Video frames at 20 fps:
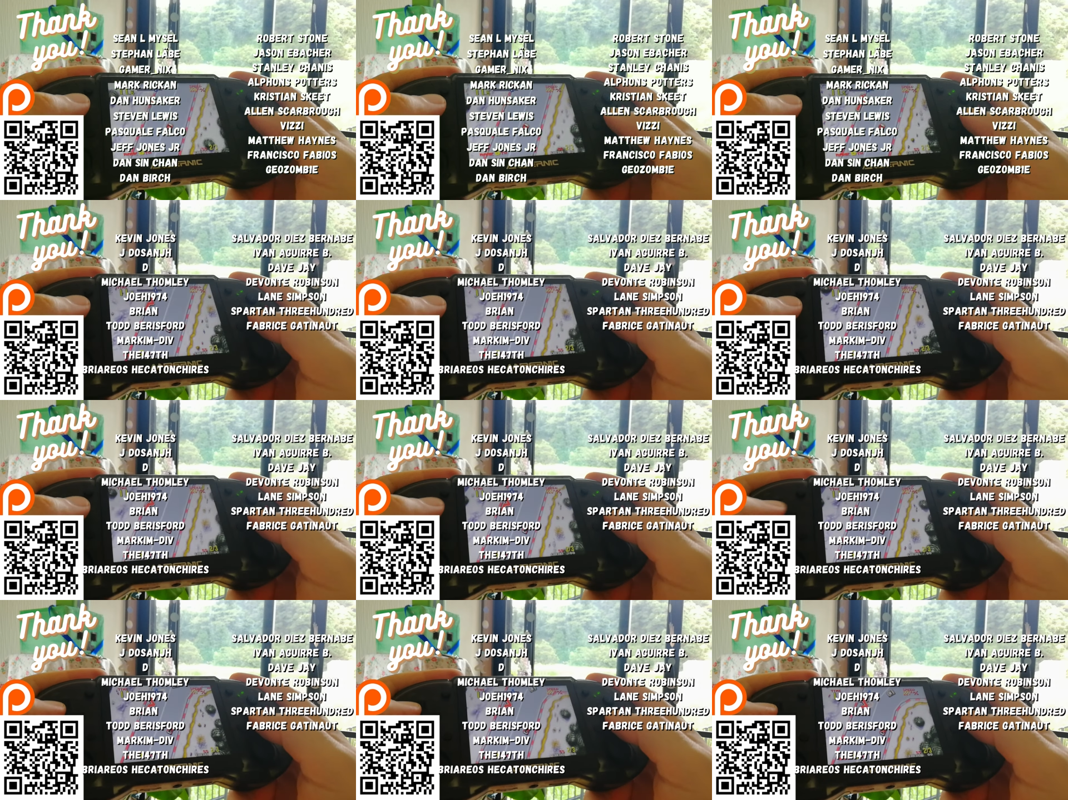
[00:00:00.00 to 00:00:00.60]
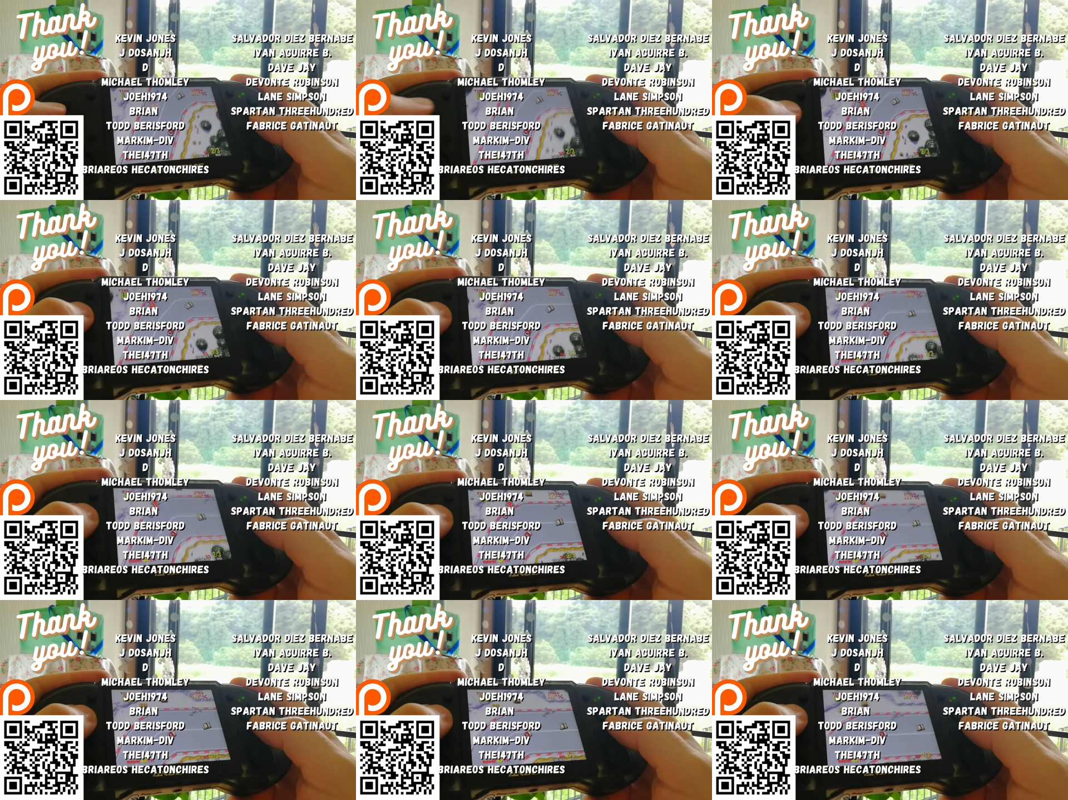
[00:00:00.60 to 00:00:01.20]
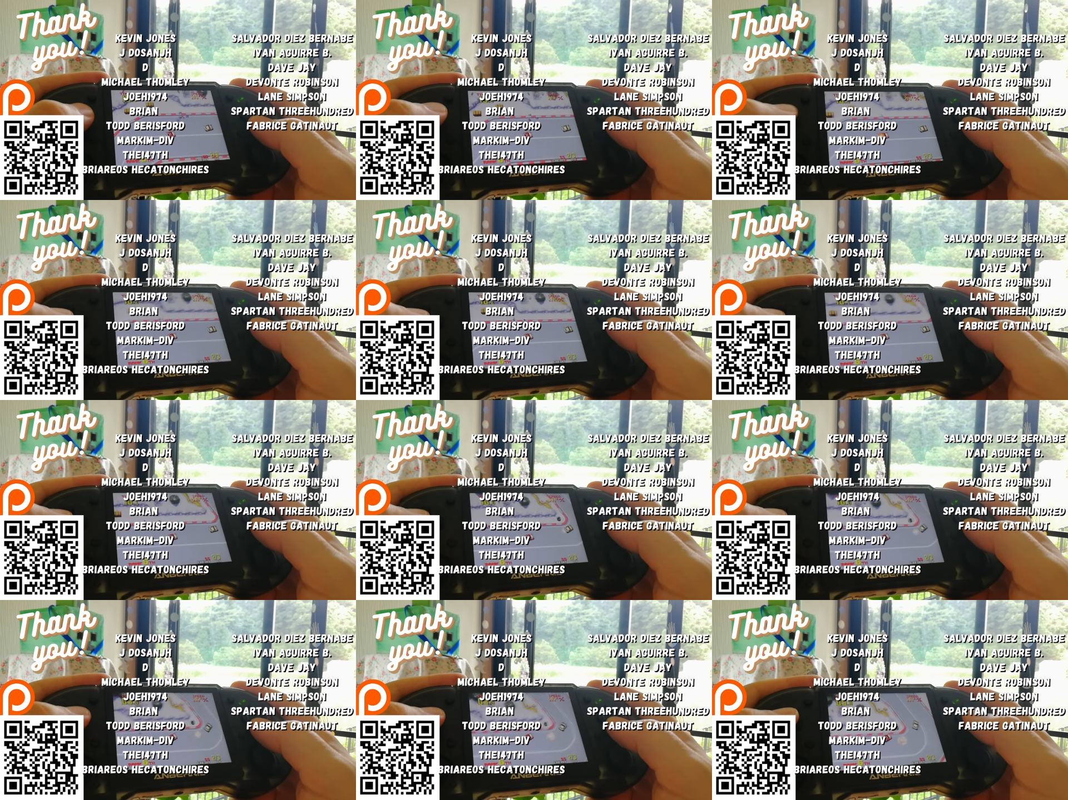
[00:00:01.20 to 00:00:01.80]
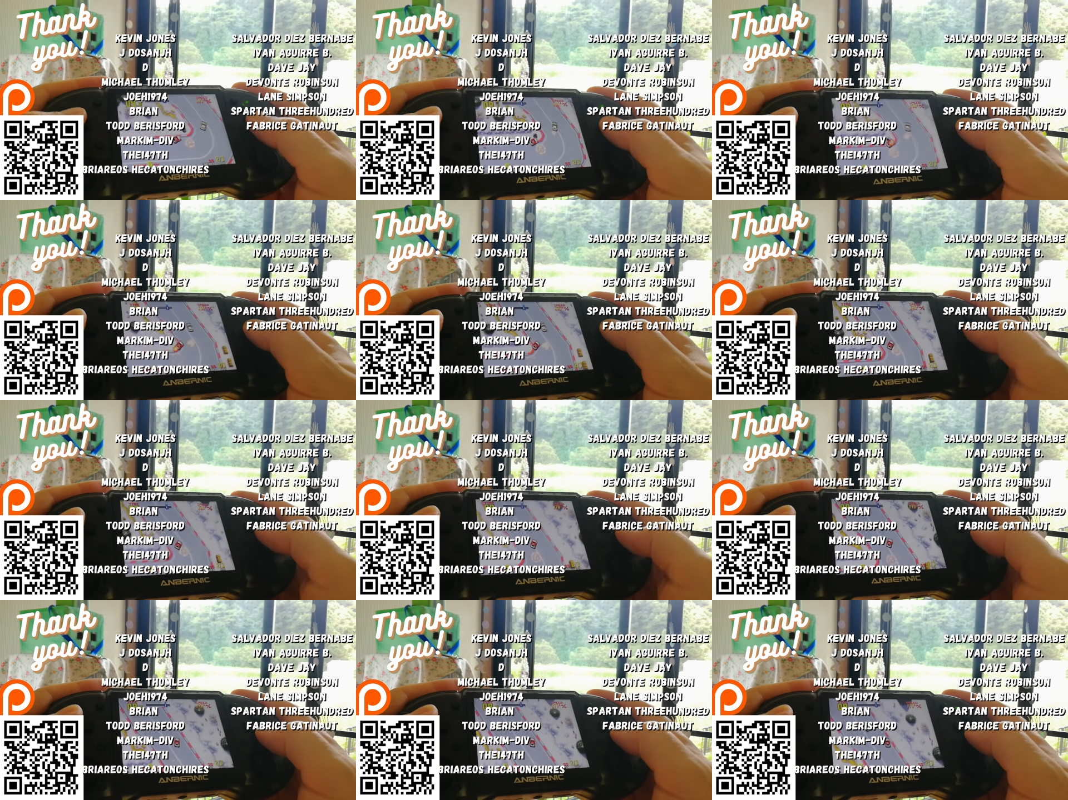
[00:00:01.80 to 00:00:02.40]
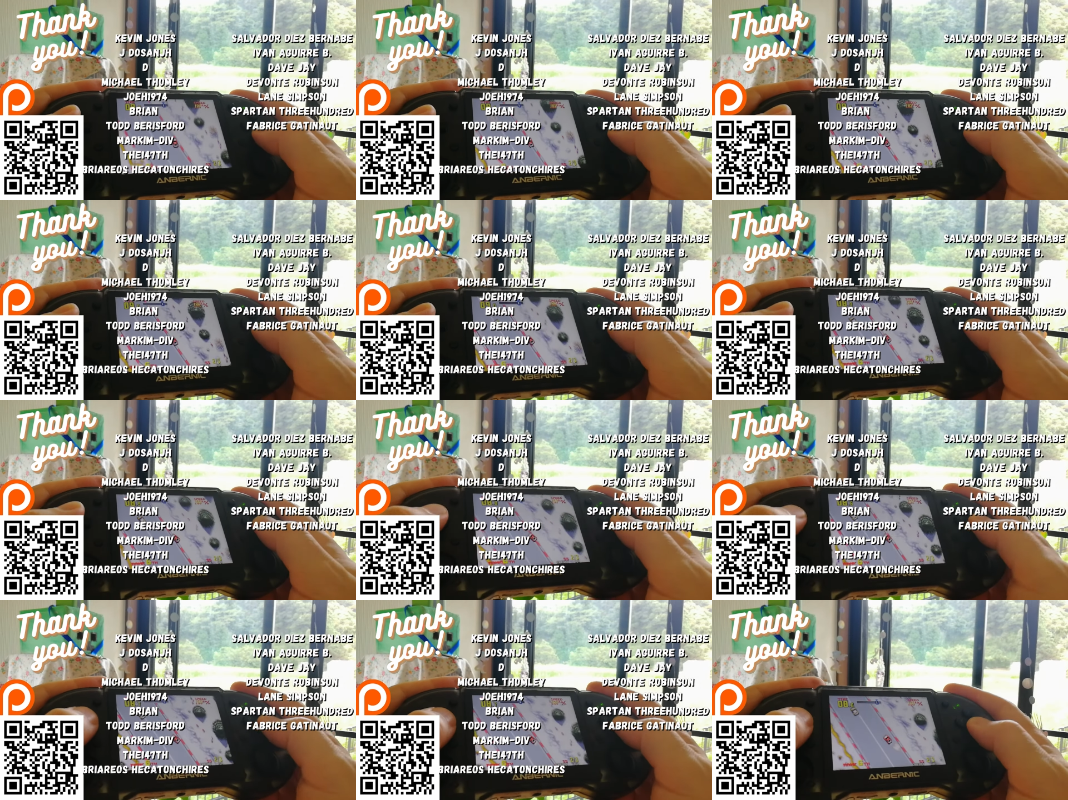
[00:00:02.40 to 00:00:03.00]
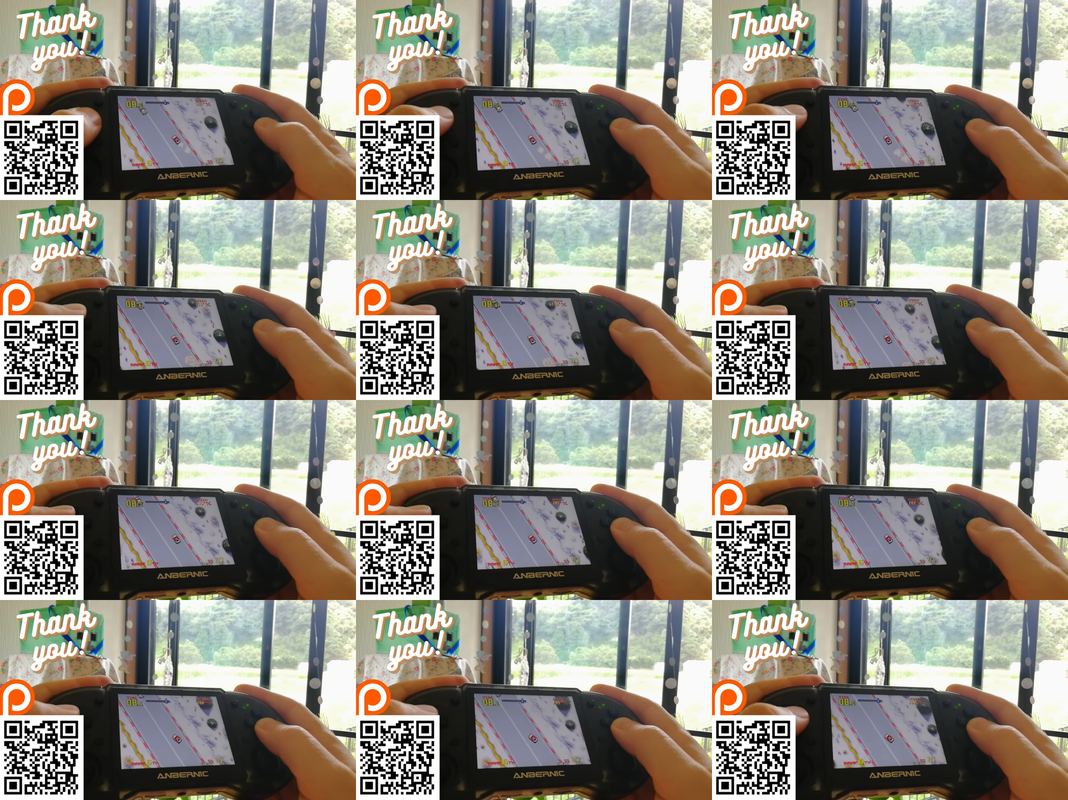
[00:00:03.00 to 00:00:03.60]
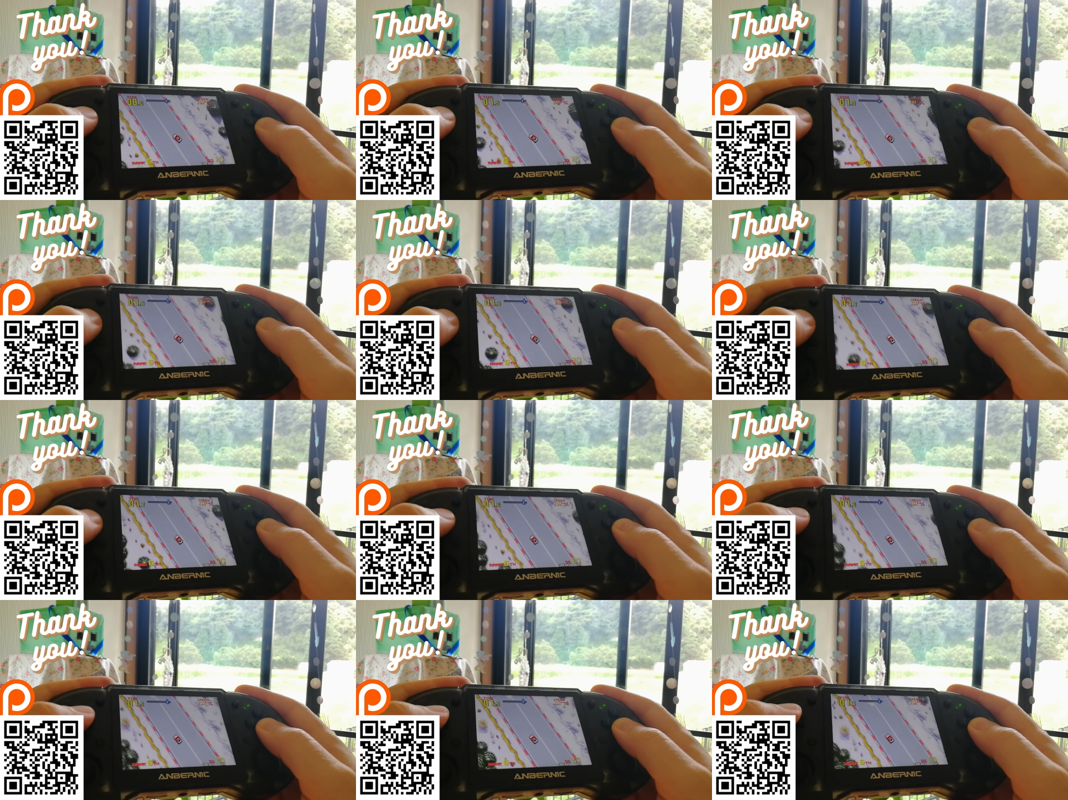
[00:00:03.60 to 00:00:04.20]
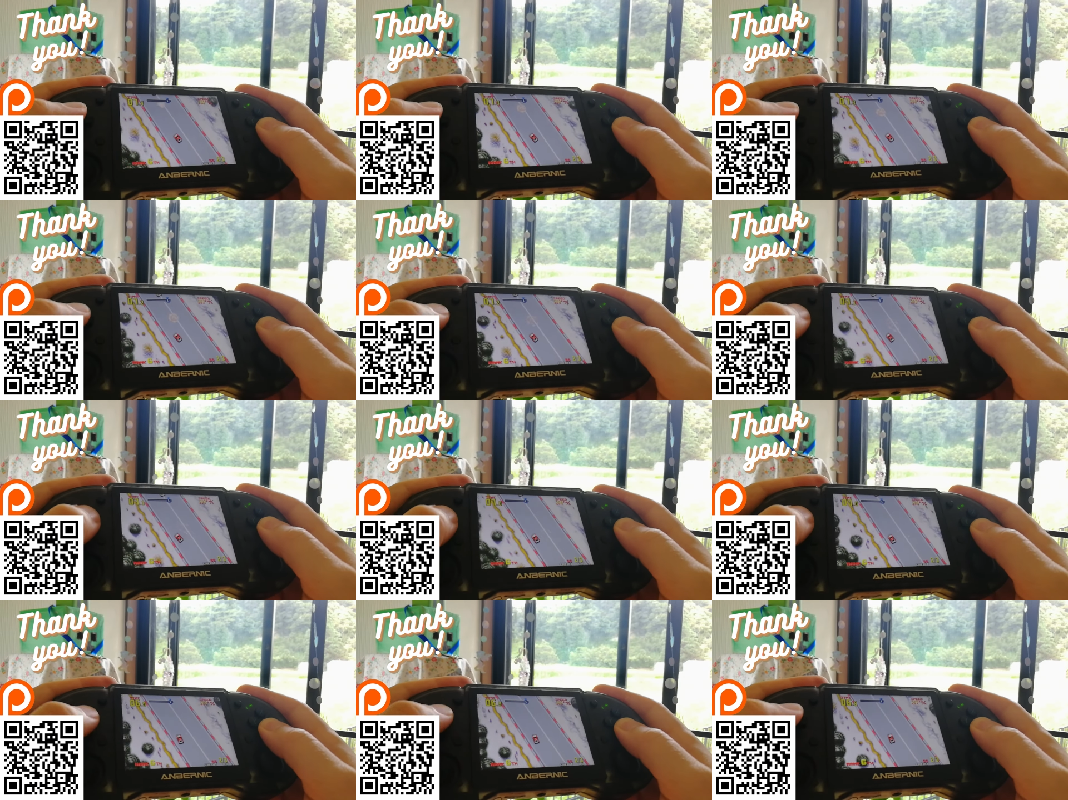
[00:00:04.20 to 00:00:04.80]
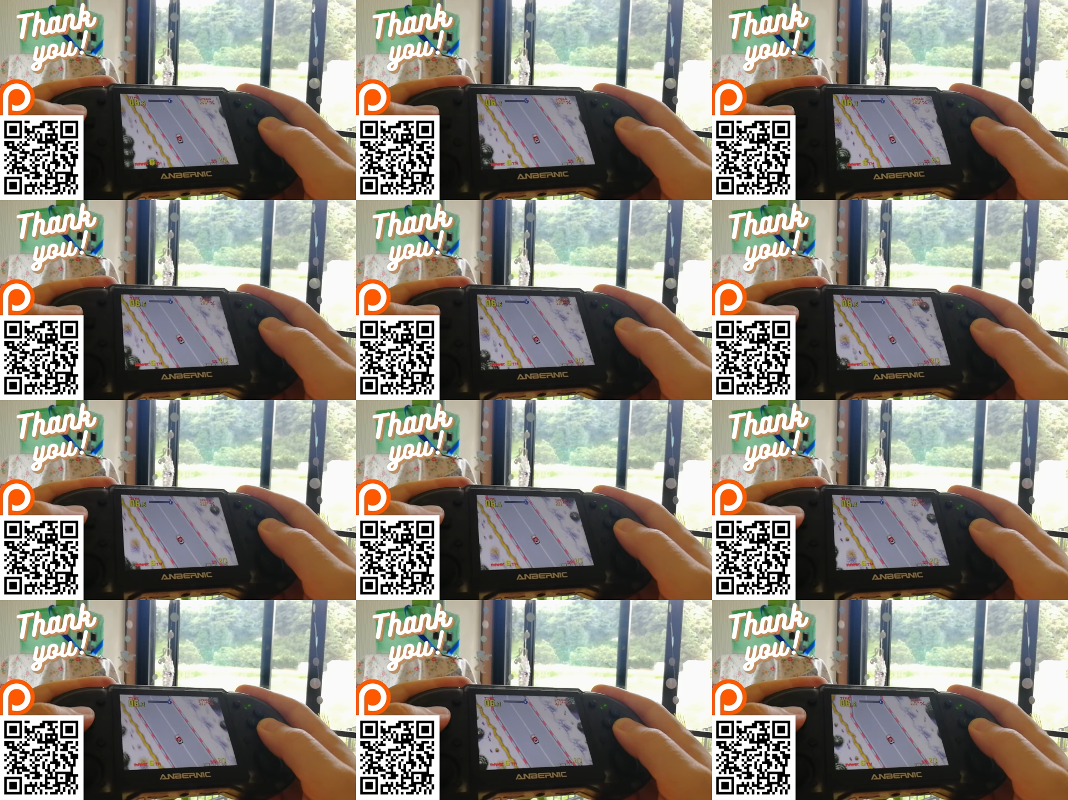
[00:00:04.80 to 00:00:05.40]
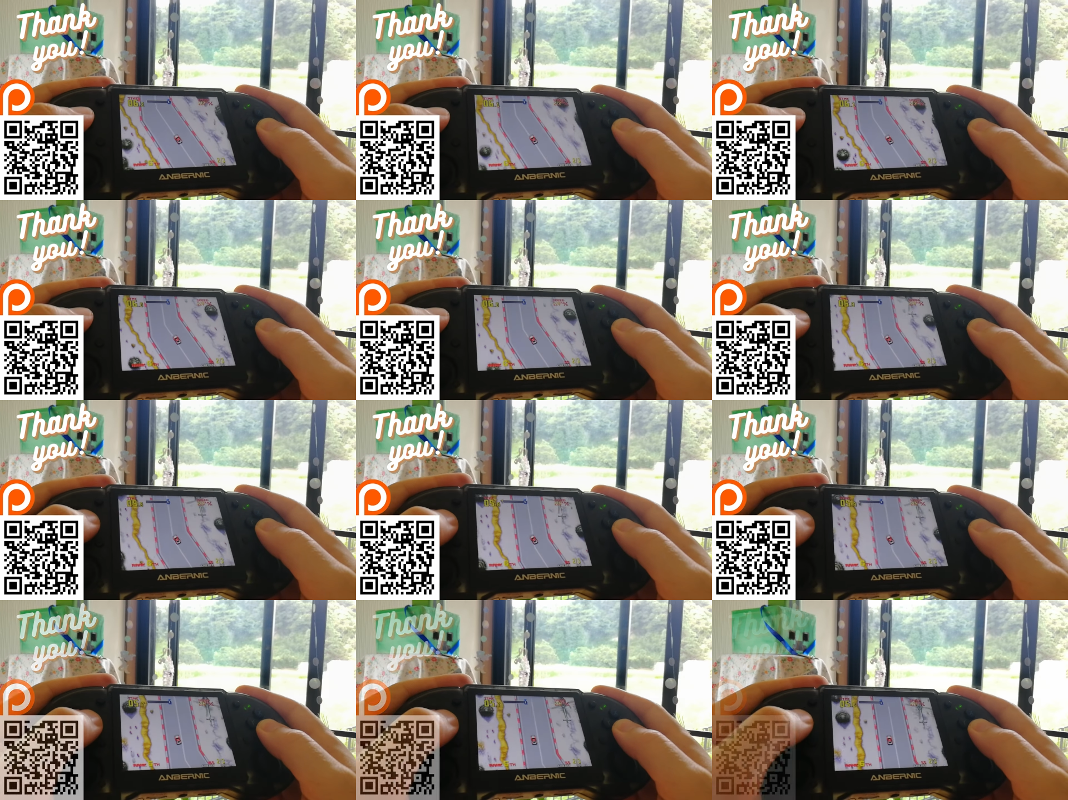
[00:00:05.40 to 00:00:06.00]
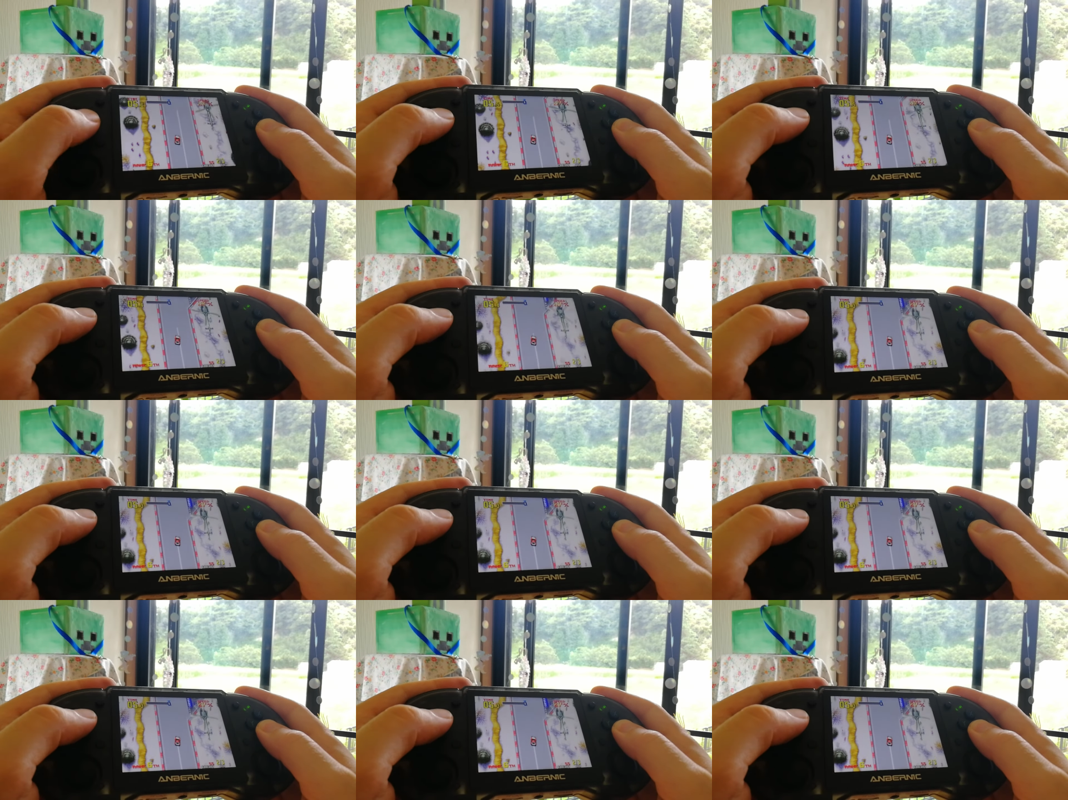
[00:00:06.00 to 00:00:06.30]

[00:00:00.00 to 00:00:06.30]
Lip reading: Nobody's mouth can be seen.